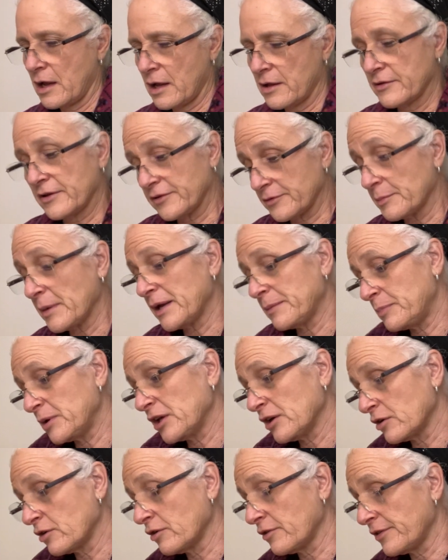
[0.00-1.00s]
this might be
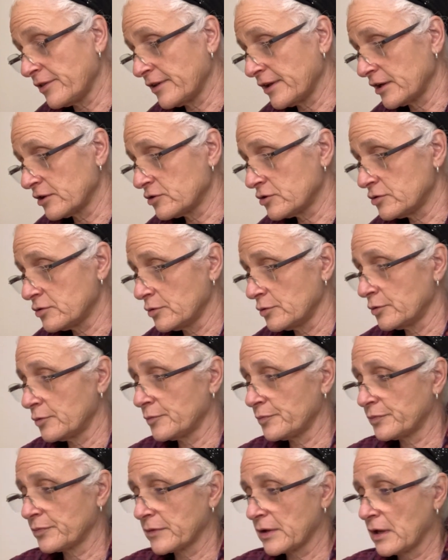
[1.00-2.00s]
a good thing too.
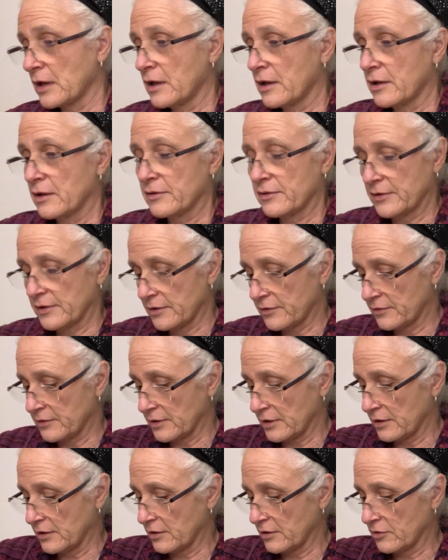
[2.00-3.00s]
This
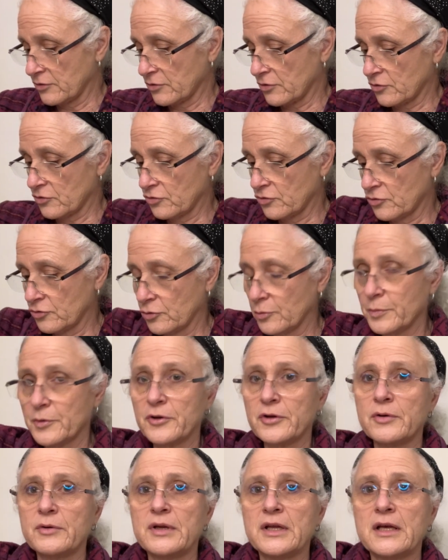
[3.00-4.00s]
is super
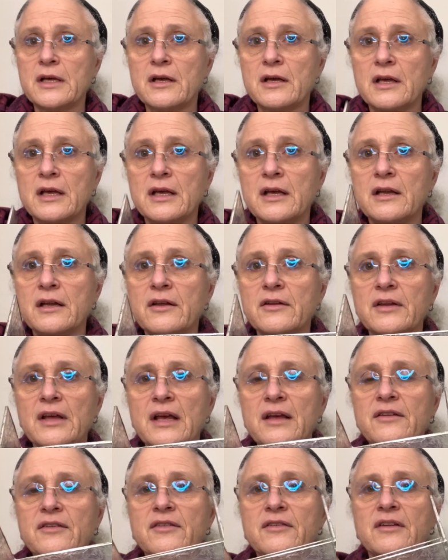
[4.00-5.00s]
unique. It is
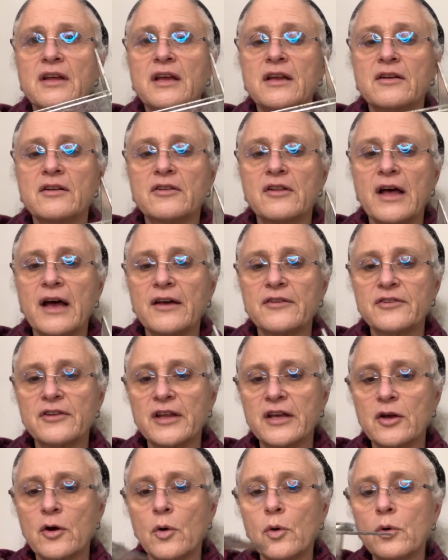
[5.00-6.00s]
a stained glass,
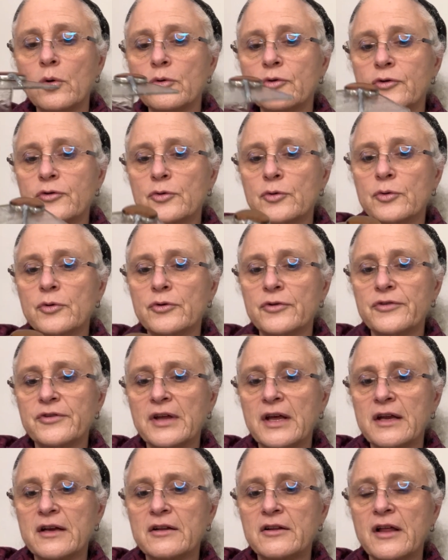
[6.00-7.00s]
like old school
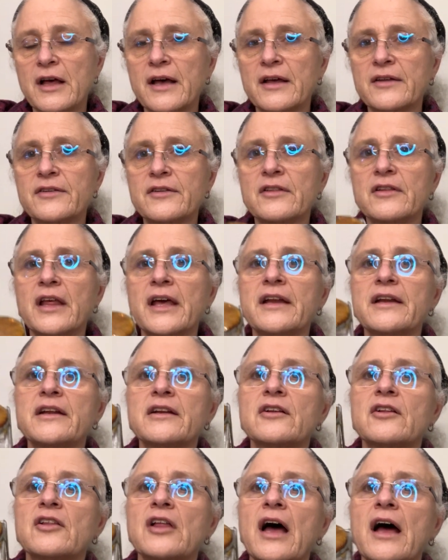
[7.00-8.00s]
stained glass, leaded
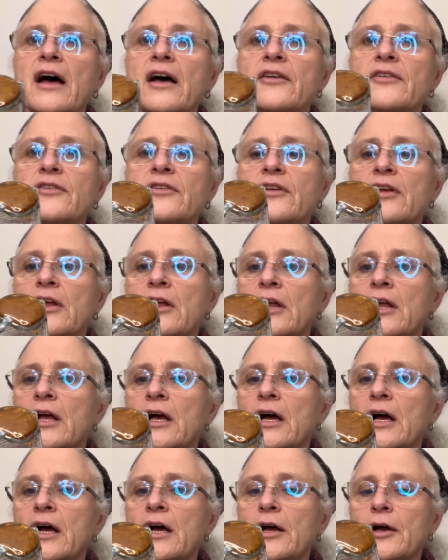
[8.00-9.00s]
glass,
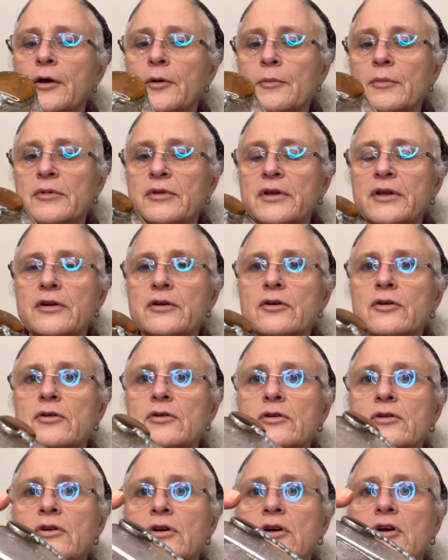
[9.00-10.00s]

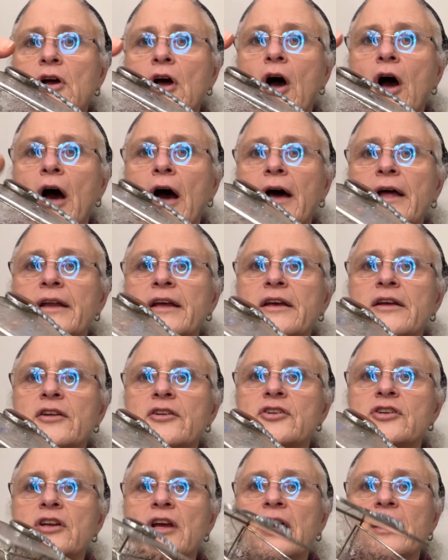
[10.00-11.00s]
little
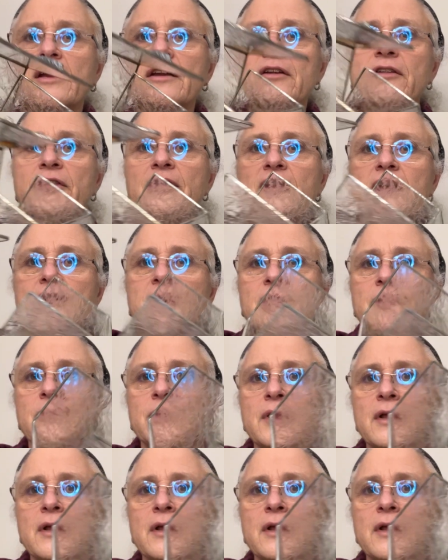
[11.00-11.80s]
cottage kind of thing.